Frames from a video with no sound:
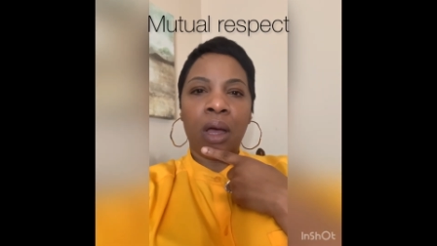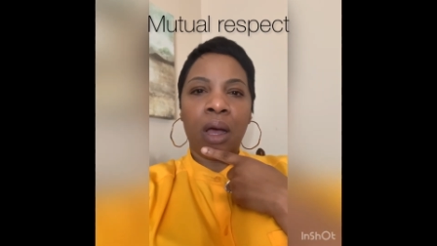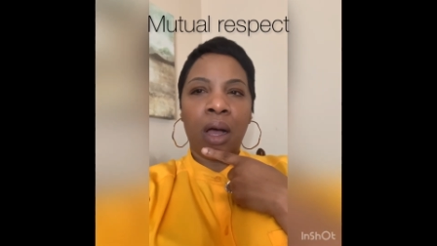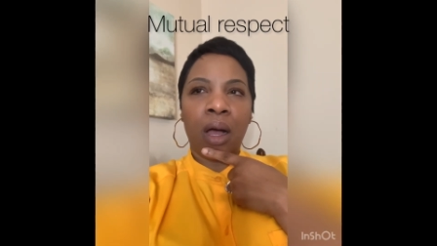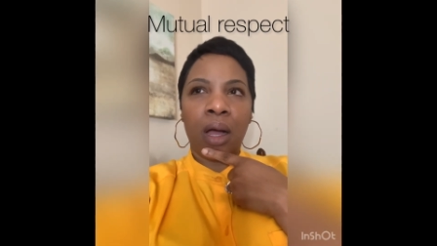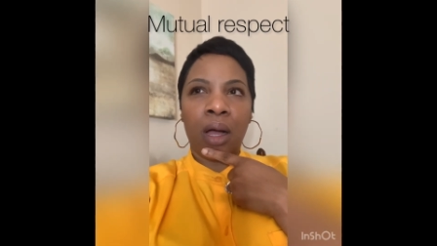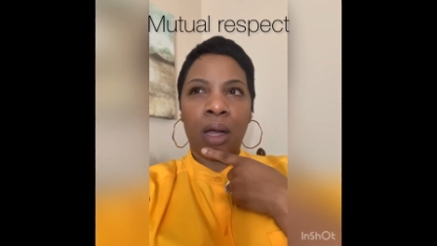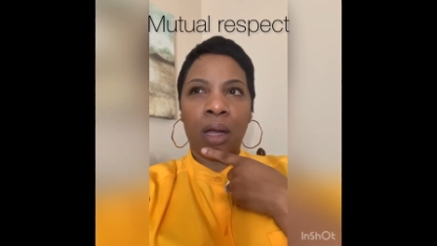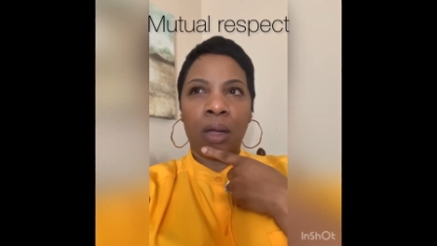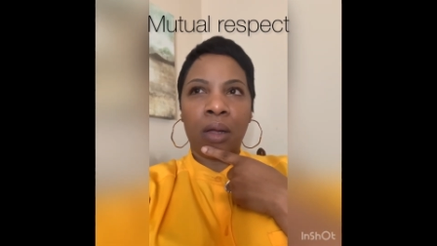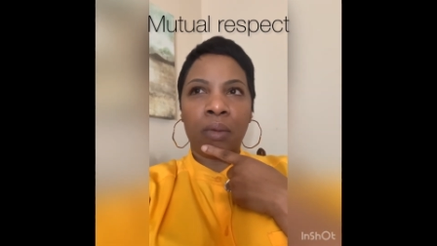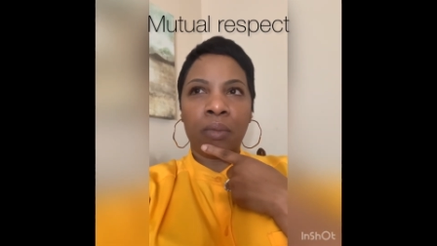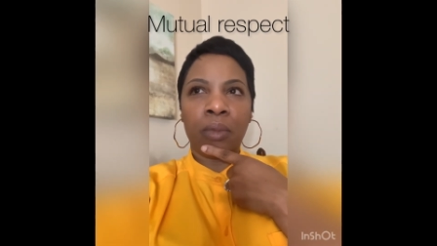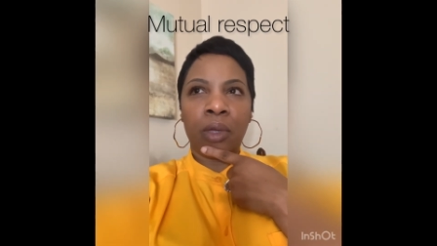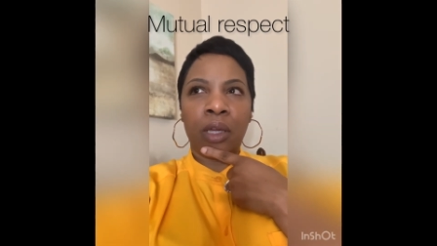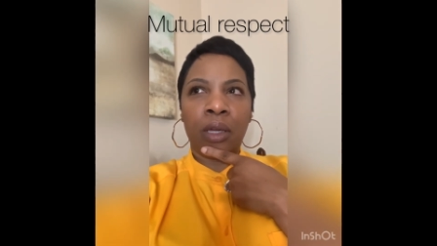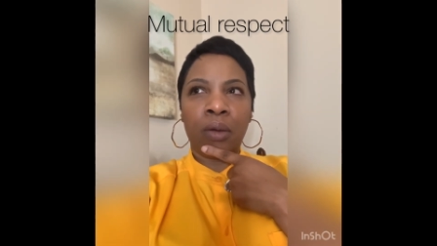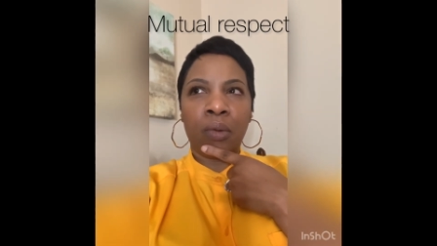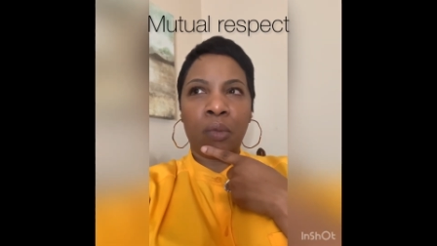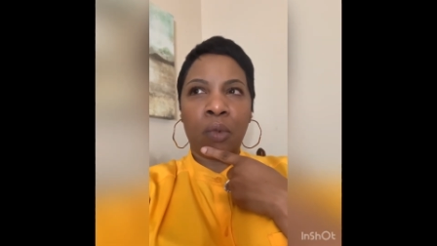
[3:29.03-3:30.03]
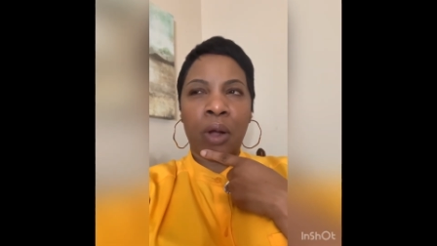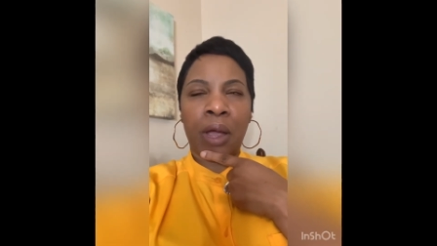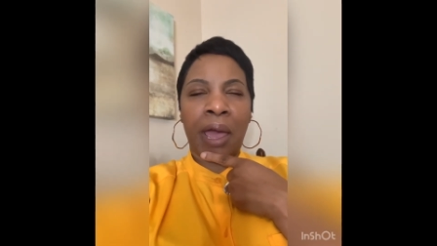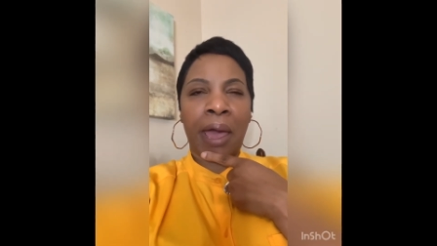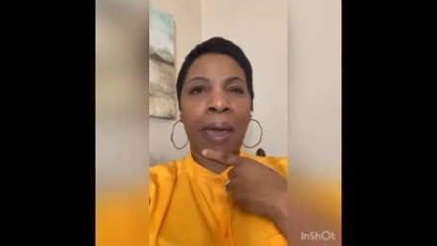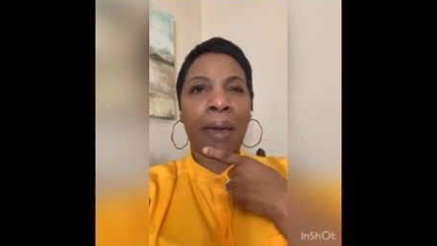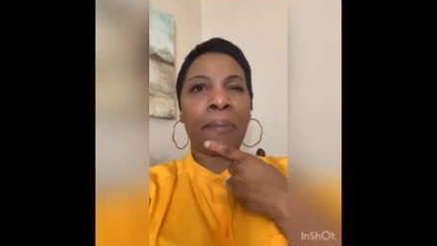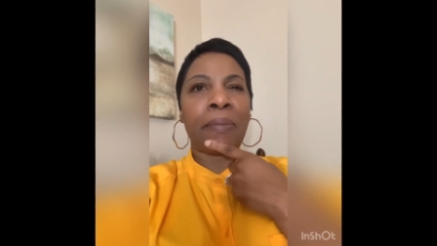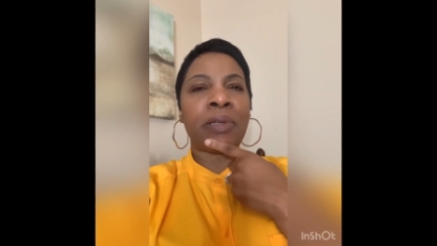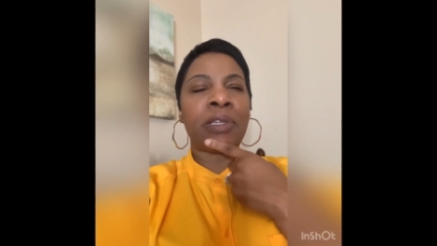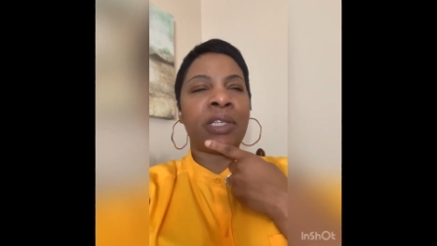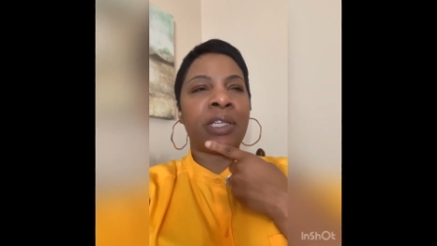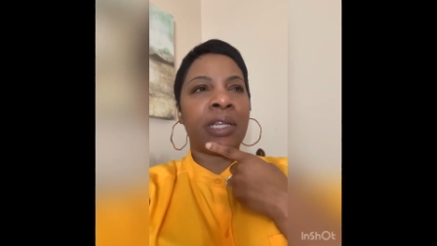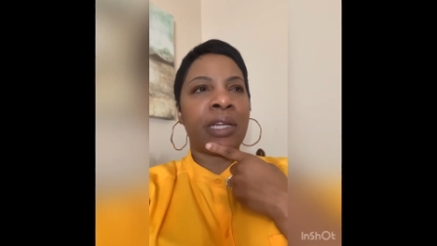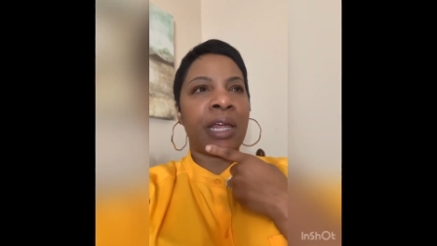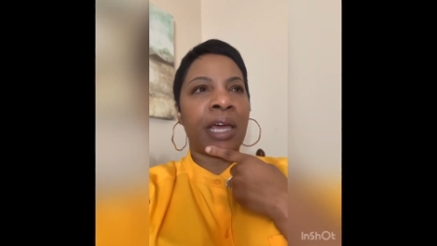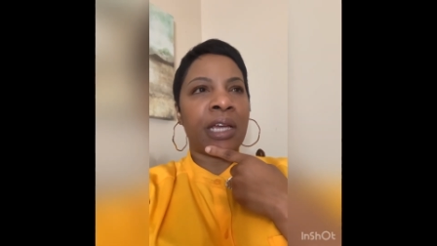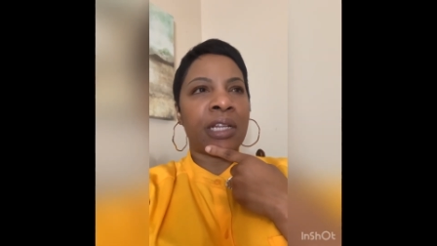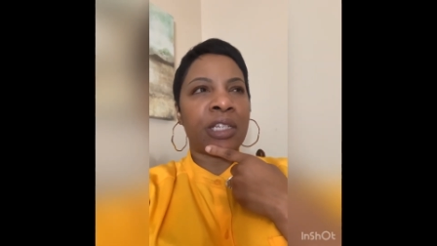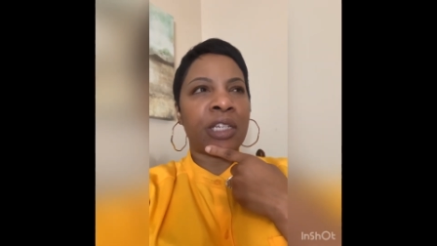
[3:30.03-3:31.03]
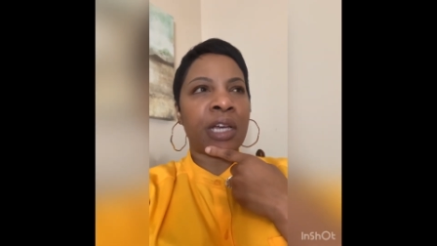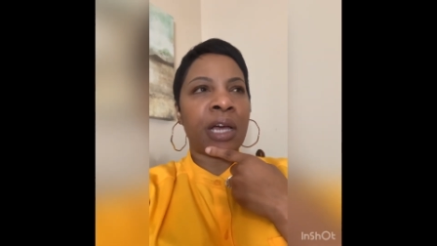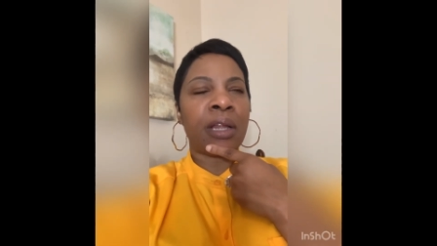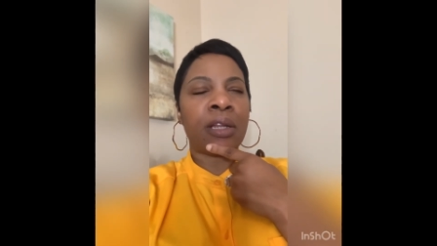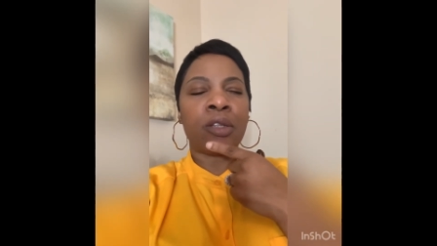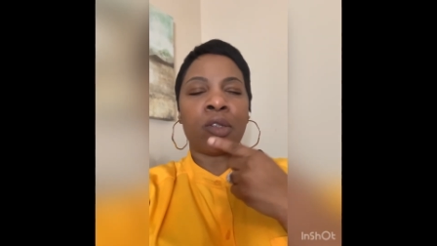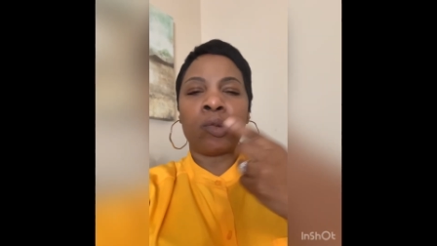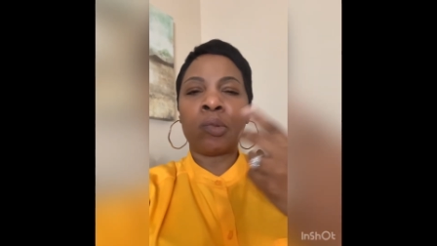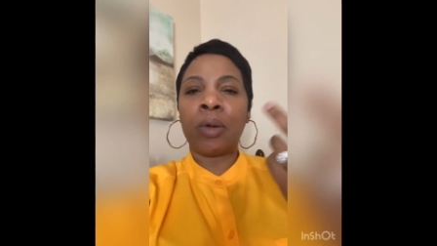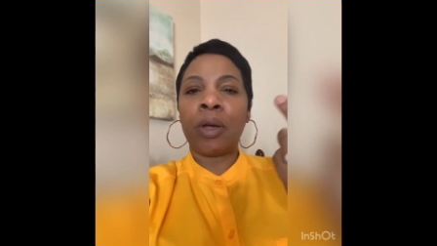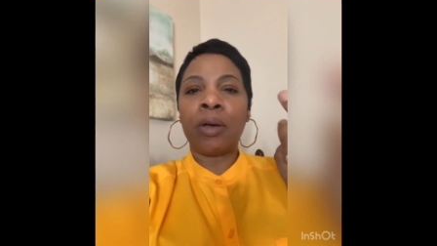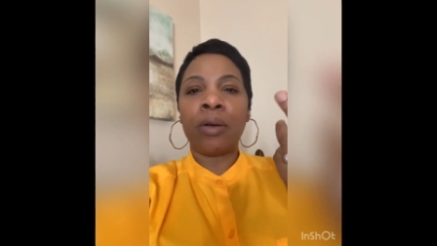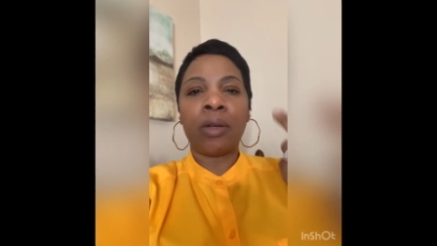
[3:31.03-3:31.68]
um, in what happens to that child as well.